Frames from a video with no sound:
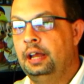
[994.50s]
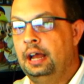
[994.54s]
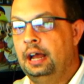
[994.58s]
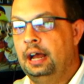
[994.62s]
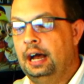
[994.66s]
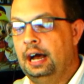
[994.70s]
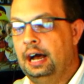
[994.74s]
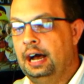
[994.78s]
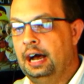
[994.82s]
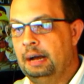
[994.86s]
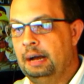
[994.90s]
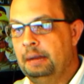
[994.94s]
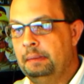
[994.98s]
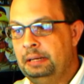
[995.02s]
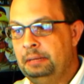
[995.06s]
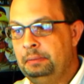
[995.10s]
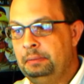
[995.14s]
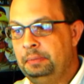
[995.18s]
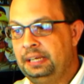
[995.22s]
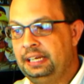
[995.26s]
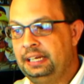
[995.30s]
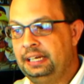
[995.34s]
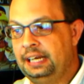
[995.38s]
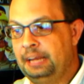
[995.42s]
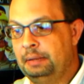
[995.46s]
and
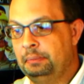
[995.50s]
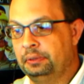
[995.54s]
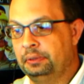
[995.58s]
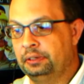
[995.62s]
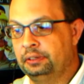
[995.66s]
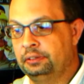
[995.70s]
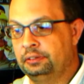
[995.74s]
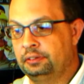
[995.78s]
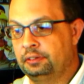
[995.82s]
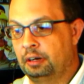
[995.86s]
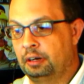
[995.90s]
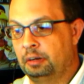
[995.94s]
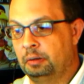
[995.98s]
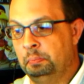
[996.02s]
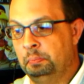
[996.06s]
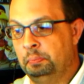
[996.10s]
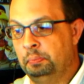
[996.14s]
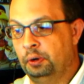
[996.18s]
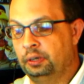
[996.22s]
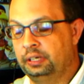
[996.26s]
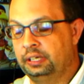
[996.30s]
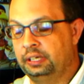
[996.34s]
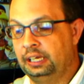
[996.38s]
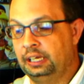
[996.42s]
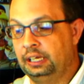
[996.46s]
being able to start
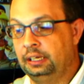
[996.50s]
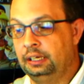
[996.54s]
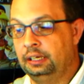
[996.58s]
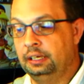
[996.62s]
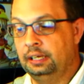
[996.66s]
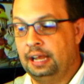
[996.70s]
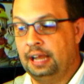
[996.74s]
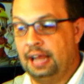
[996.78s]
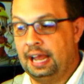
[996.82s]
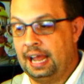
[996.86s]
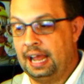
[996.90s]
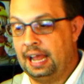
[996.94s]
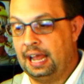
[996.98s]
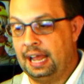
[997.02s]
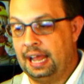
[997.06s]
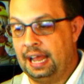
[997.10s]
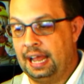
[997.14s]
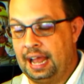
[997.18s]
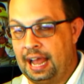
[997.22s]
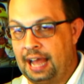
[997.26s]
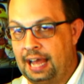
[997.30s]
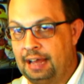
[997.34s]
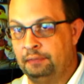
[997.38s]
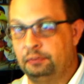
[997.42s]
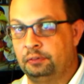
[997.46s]
booking
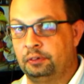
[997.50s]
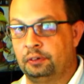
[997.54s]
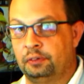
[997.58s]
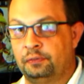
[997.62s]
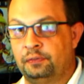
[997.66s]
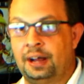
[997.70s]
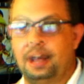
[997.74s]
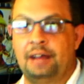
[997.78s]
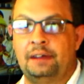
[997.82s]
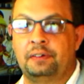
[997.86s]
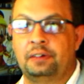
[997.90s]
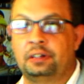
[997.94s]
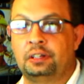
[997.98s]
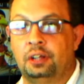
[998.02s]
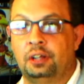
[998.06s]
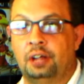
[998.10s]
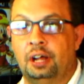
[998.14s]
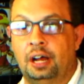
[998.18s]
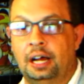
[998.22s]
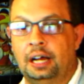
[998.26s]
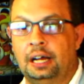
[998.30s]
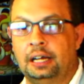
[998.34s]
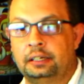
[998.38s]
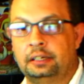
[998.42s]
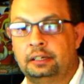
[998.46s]
after 5
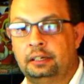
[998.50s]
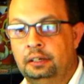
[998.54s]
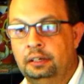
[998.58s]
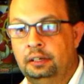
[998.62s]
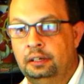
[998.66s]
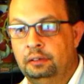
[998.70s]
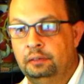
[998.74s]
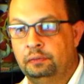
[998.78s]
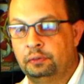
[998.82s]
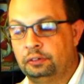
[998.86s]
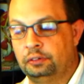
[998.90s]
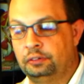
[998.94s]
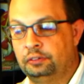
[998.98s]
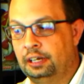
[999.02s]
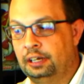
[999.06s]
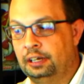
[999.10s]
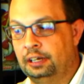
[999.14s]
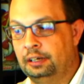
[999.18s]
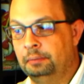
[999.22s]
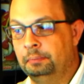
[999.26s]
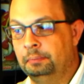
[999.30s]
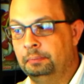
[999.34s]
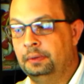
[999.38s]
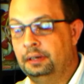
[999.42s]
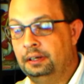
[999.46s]
o'clock for
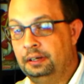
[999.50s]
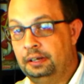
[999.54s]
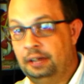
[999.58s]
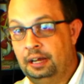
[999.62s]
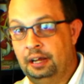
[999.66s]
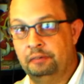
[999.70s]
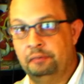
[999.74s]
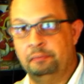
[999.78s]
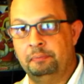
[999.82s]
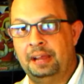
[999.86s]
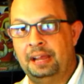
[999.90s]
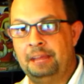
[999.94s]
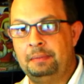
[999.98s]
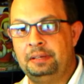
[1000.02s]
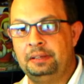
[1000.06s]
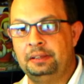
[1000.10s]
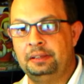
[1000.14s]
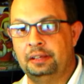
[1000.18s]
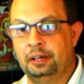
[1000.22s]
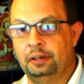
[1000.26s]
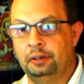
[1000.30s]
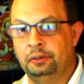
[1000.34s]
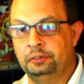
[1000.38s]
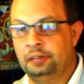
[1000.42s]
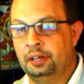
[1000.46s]
some of maybe
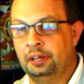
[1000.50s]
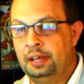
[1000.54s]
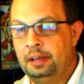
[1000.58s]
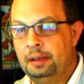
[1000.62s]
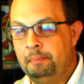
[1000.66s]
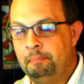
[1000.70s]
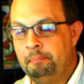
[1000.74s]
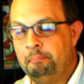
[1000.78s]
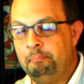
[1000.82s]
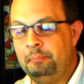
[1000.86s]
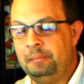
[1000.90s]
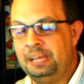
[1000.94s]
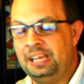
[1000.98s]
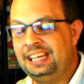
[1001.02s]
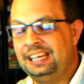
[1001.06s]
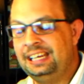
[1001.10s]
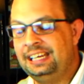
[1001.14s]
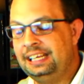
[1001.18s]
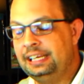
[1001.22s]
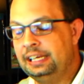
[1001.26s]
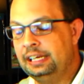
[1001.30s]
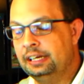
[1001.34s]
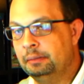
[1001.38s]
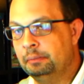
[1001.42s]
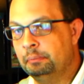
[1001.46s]
those
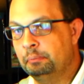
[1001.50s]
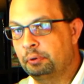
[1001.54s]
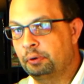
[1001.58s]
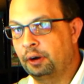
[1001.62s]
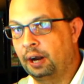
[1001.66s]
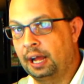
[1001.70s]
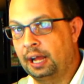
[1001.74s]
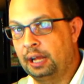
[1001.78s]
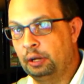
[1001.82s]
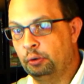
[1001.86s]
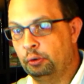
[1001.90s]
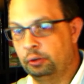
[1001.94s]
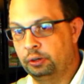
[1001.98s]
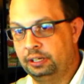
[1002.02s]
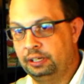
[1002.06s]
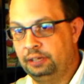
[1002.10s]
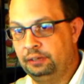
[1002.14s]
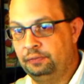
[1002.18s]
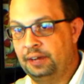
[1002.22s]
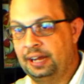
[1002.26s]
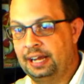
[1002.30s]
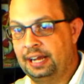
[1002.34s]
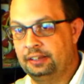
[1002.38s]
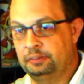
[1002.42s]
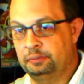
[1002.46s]
medium priority
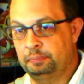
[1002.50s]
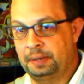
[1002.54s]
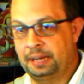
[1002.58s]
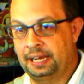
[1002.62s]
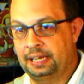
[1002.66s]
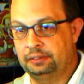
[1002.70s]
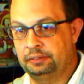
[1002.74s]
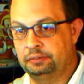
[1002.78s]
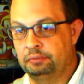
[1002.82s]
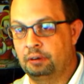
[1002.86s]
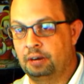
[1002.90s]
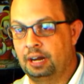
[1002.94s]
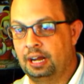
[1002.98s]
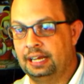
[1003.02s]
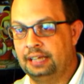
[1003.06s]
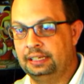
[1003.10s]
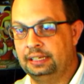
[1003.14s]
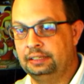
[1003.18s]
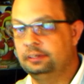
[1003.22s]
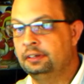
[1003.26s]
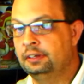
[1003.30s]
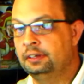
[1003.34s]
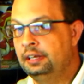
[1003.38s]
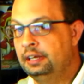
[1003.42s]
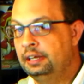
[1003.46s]
fast pass
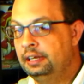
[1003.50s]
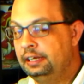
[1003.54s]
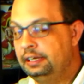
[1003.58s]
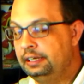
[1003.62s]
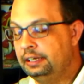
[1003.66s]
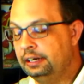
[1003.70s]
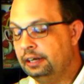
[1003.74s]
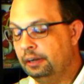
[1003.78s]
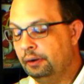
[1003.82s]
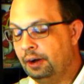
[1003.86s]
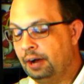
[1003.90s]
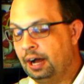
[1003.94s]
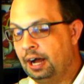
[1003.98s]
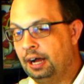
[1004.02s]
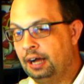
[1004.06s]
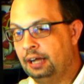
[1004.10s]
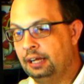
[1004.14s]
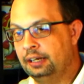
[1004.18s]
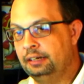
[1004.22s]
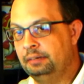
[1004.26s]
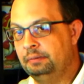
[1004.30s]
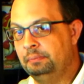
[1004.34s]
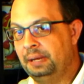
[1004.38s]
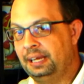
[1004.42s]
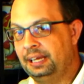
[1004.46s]
rides. You know,
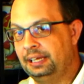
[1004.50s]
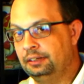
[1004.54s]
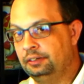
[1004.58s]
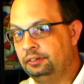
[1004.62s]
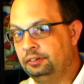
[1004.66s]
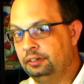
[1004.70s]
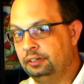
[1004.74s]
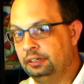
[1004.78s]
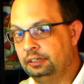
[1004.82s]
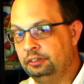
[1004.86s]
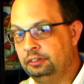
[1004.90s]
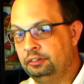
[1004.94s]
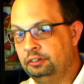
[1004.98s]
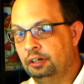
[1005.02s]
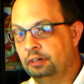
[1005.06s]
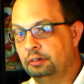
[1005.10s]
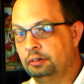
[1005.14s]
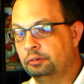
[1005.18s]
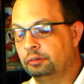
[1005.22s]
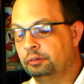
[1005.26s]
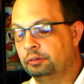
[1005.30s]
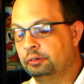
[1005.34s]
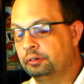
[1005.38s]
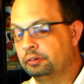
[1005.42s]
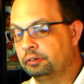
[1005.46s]
Haunted Mansion,
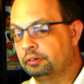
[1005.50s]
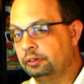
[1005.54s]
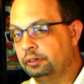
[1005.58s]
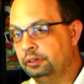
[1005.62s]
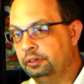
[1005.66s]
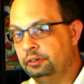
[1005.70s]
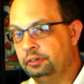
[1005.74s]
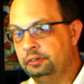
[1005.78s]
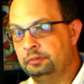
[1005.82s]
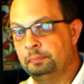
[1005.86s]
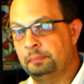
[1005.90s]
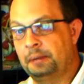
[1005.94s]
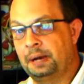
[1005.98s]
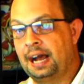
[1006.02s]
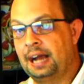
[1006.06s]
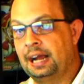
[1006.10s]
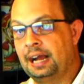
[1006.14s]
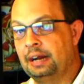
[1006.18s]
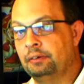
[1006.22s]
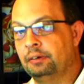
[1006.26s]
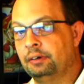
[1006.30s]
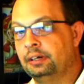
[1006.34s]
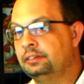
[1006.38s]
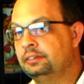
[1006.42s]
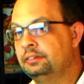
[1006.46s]
Jungle Cruise,
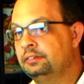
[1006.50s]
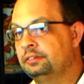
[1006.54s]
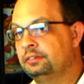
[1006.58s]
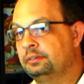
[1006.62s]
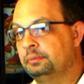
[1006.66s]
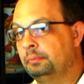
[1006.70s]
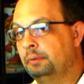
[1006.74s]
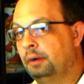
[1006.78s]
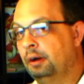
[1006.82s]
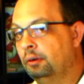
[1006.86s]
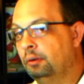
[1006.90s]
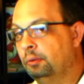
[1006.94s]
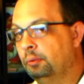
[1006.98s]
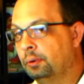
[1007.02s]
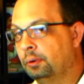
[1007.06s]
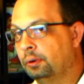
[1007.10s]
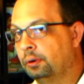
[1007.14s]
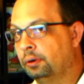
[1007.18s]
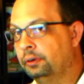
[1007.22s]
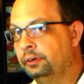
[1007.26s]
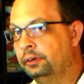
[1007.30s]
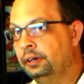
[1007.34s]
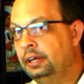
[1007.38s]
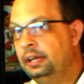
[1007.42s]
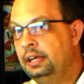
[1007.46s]
Pirates, Small
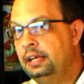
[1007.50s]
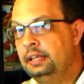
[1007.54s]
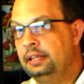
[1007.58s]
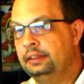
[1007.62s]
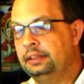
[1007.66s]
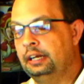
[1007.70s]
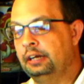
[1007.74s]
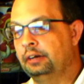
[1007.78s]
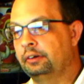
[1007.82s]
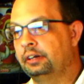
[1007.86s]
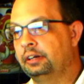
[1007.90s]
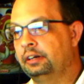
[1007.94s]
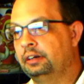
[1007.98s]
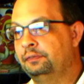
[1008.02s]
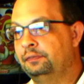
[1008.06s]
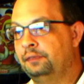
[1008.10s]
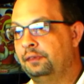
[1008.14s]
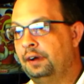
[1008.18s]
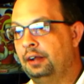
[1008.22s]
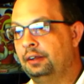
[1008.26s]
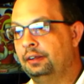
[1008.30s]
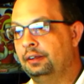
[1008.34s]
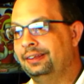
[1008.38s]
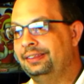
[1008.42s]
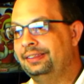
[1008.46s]
World, that are going to
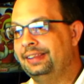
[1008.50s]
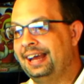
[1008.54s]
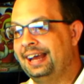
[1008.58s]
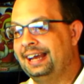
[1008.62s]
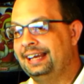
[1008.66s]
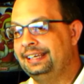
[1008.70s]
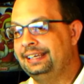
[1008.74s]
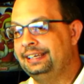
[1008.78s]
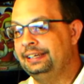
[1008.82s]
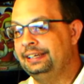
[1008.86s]
fall in that,